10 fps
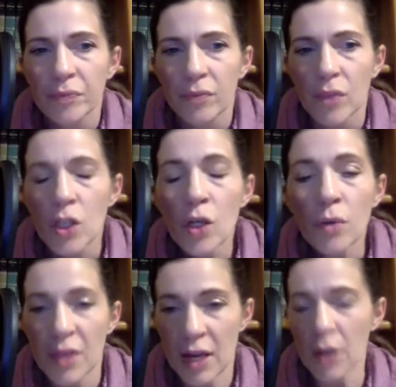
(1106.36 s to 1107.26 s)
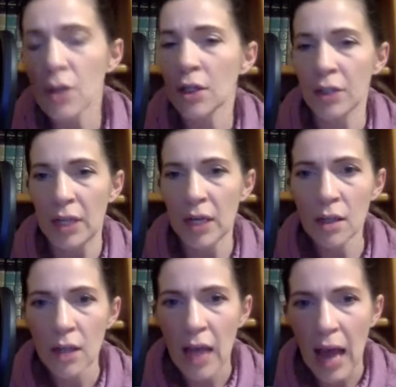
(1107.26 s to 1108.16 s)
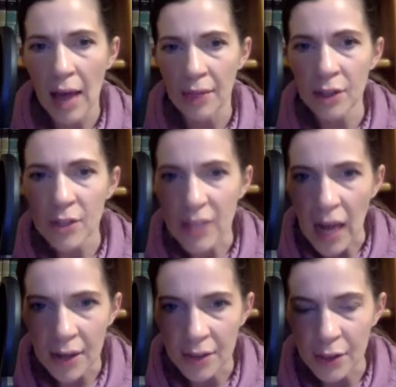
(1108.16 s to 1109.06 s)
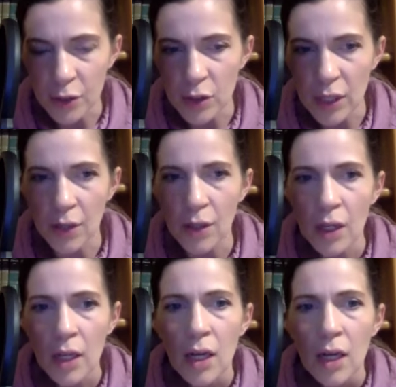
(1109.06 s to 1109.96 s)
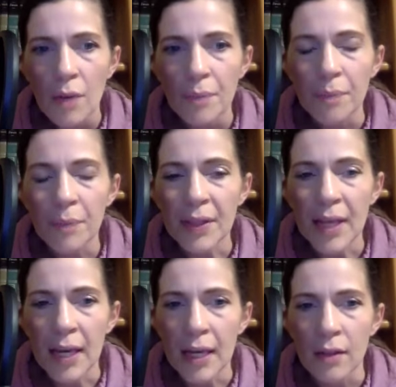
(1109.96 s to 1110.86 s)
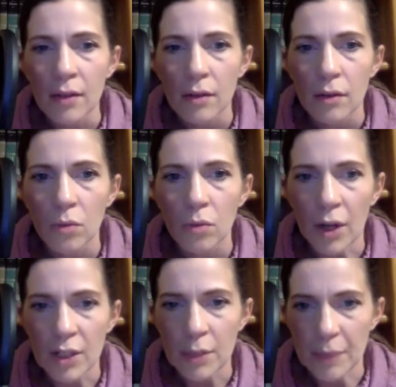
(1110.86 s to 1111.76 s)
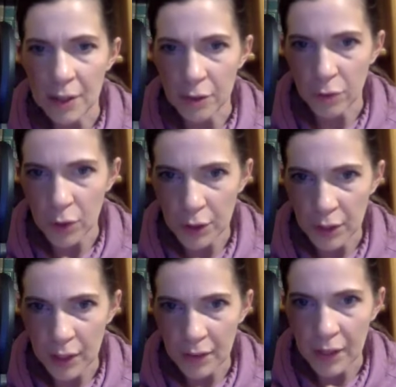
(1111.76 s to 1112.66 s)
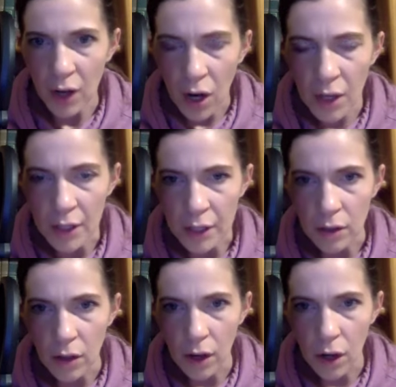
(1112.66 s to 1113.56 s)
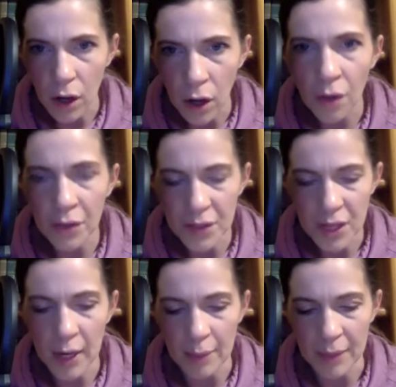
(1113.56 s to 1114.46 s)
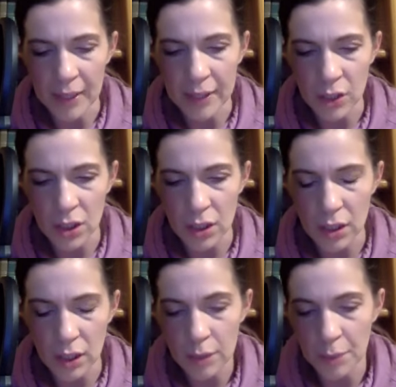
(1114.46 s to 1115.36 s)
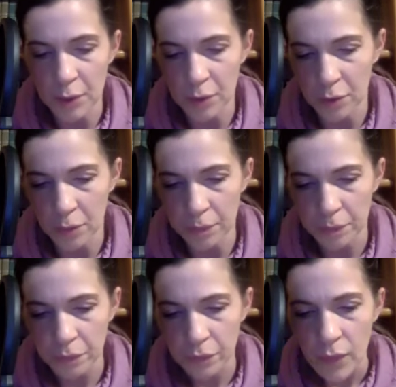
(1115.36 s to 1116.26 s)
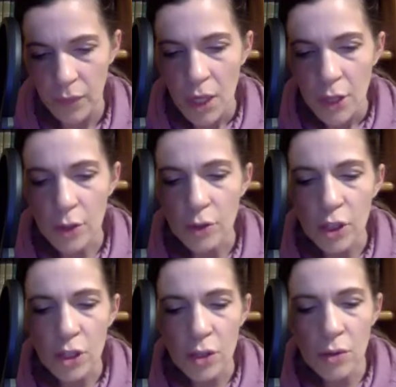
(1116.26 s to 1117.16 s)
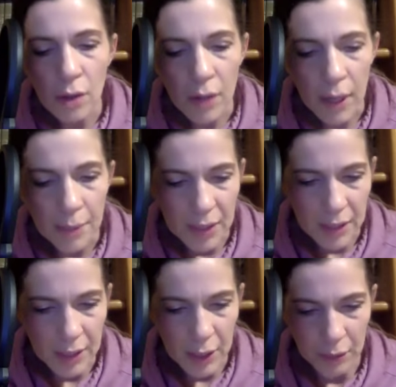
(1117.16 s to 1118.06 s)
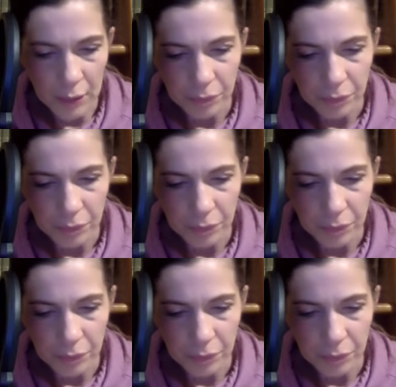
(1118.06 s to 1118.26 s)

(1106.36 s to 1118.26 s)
they're hurting and they're sad and they're scared, but they want to be there for her. And they are all the time. And it's beautiful. So Chizuko comes to see her.